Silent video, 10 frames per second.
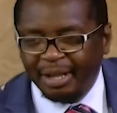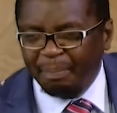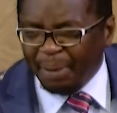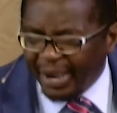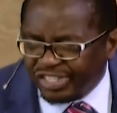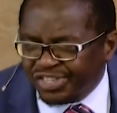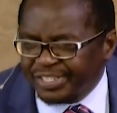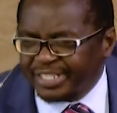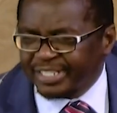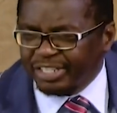
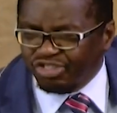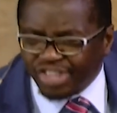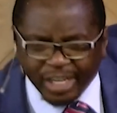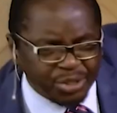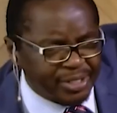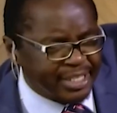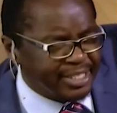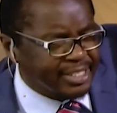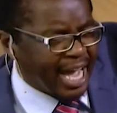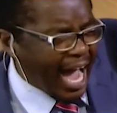patience and
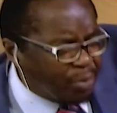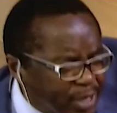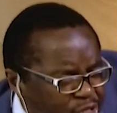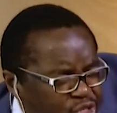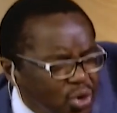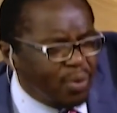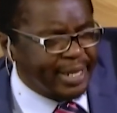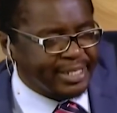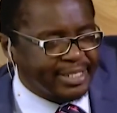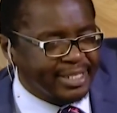gentleness. I will do
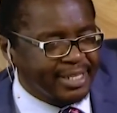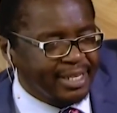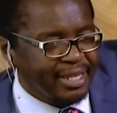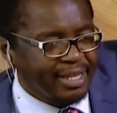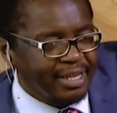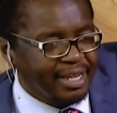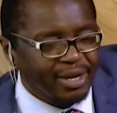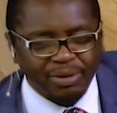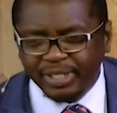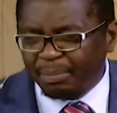it
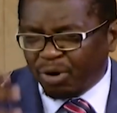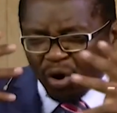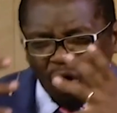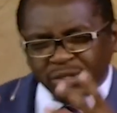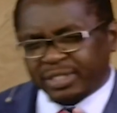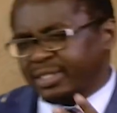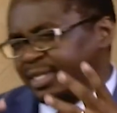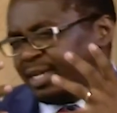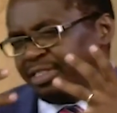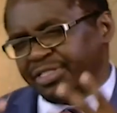because I'm
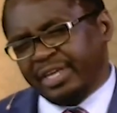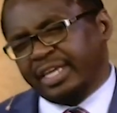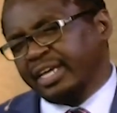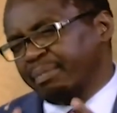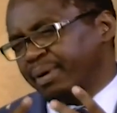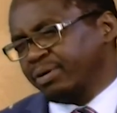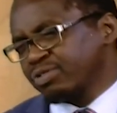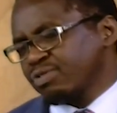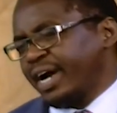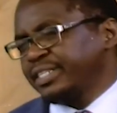constantly thinking about
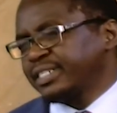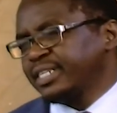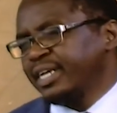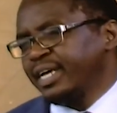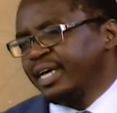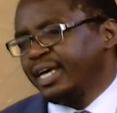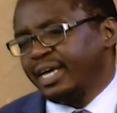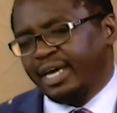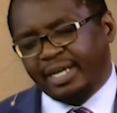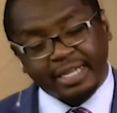Christ
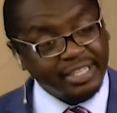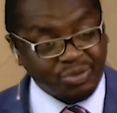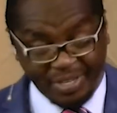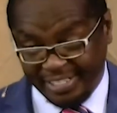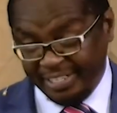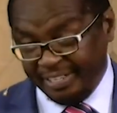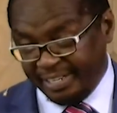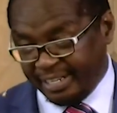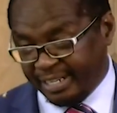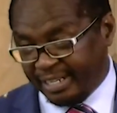and his return.
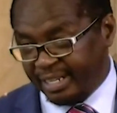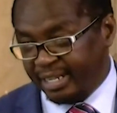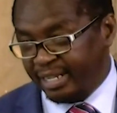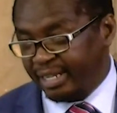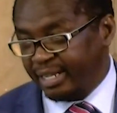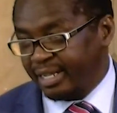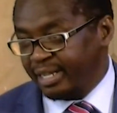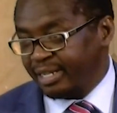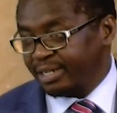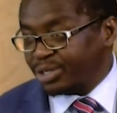
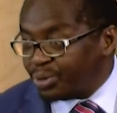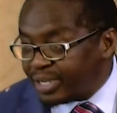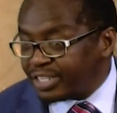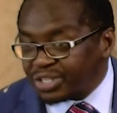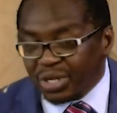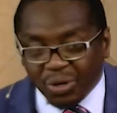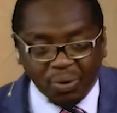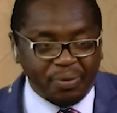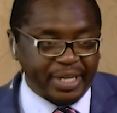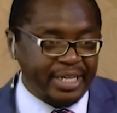To his
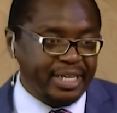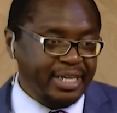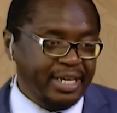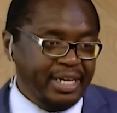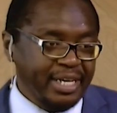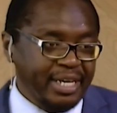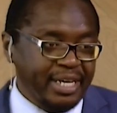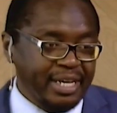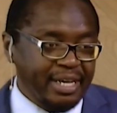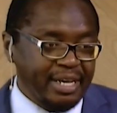glory
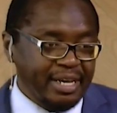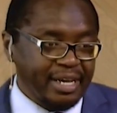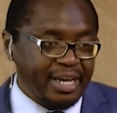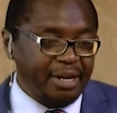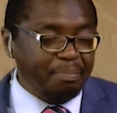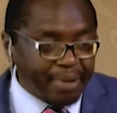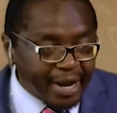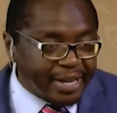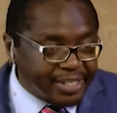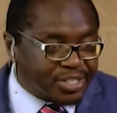and
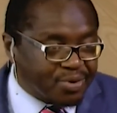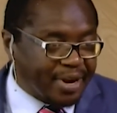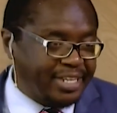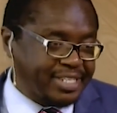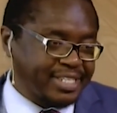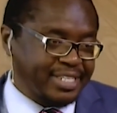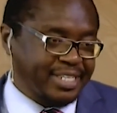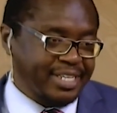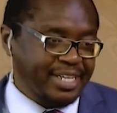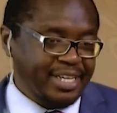by his grace,
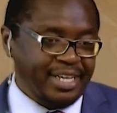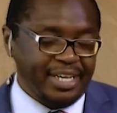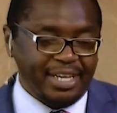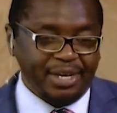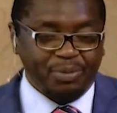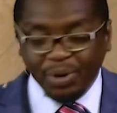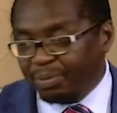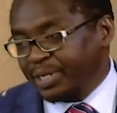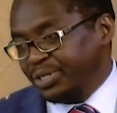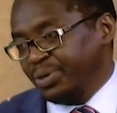we
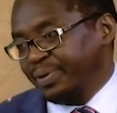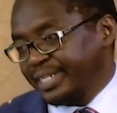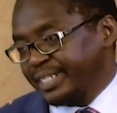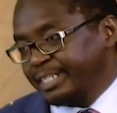will do it.